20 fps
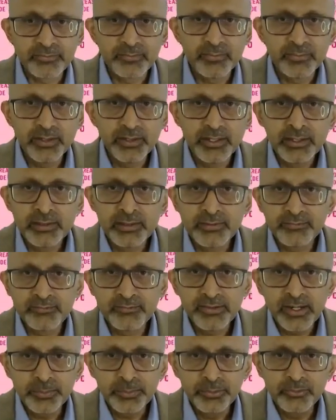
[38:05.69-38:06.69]
in
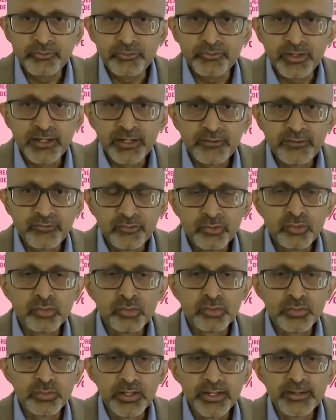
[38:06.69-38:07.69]
up to stage 2,
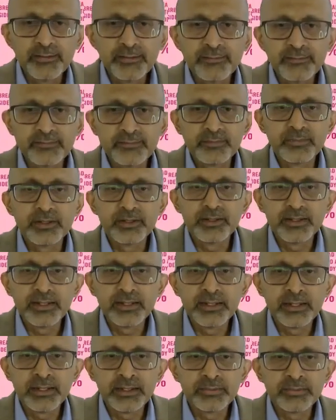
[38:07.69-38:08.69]
it is there